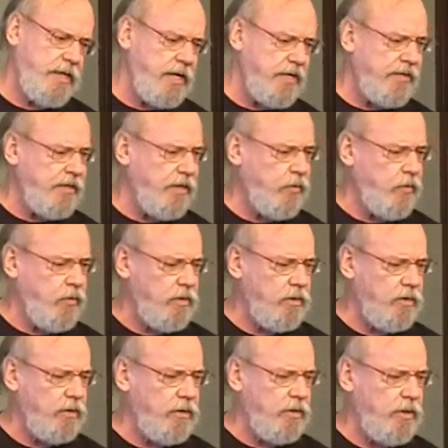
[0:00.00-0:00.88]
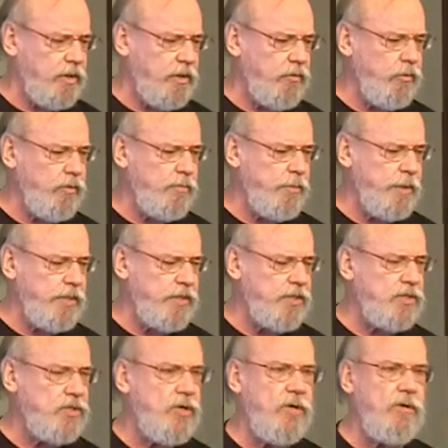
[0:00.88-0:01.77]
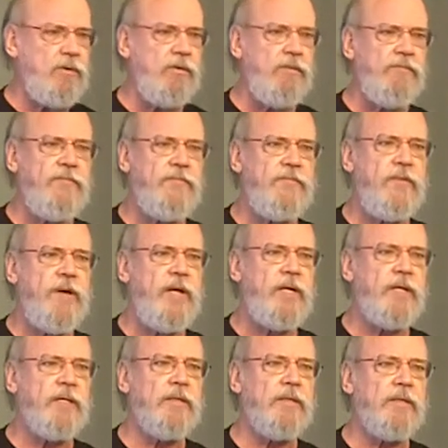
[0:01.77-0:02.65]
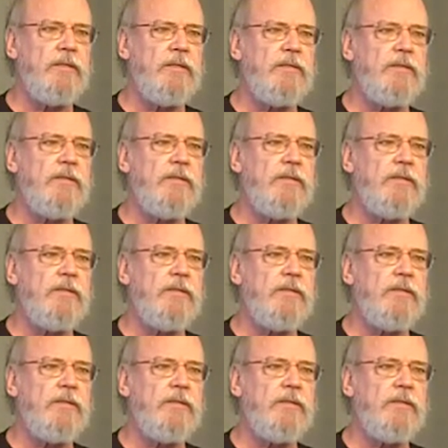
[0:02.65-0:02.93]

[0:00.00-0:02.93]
and I think it would be so fun